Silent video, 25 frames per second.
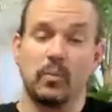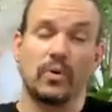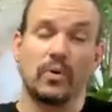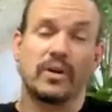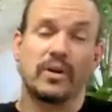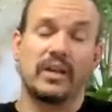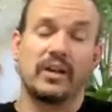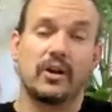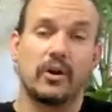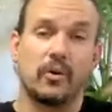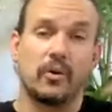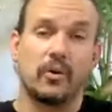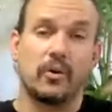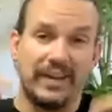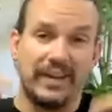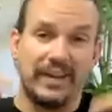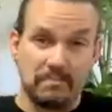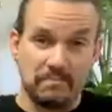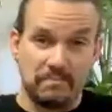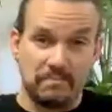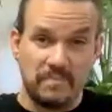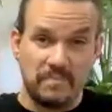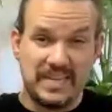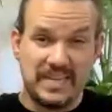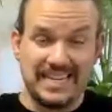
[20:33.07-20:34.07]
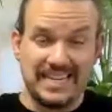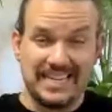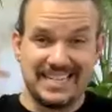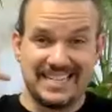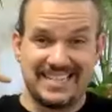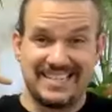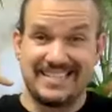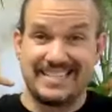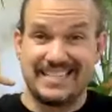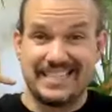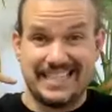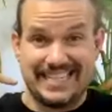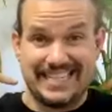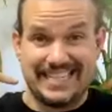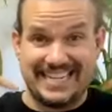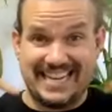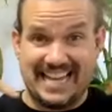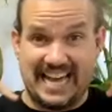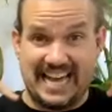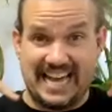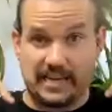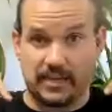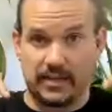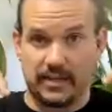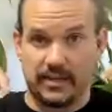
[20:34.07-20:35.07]
working our way into the
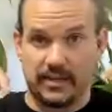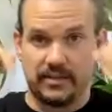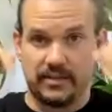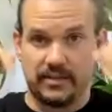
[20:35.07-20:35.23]
neck.